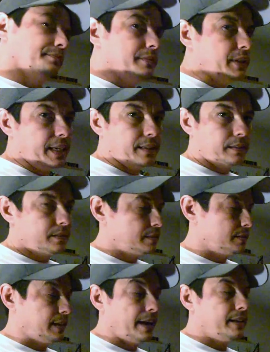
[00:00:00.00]
Again,
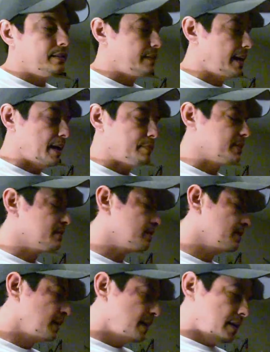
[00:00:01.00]
science happens.
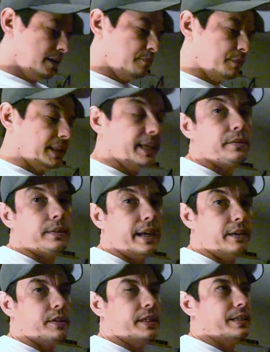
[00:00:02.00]
But that's what I
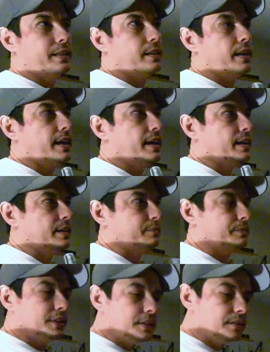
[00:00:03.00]
have in here. A
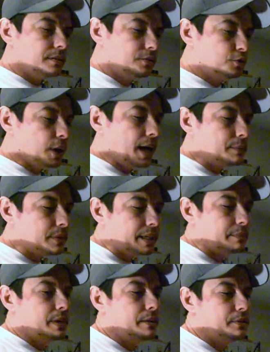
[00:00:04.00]
little drop of
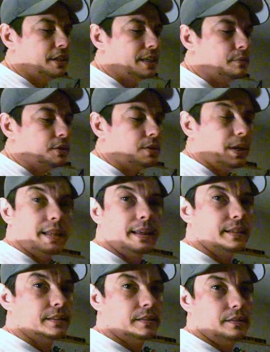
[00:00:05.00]
like baby shampoo and then
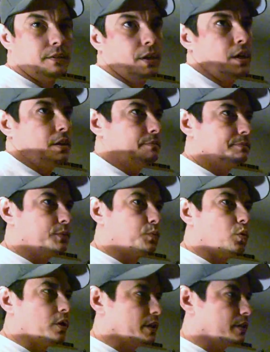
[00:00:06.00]
just
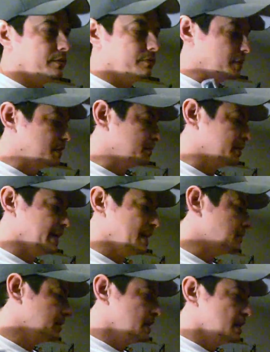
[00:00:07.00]
water from your tap.
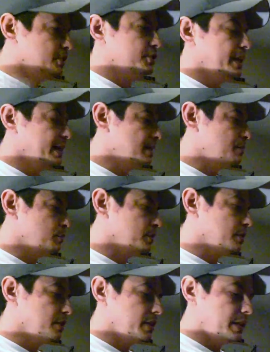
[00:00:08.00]
Shake it up real
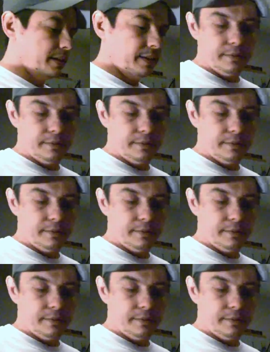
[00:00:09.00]
good.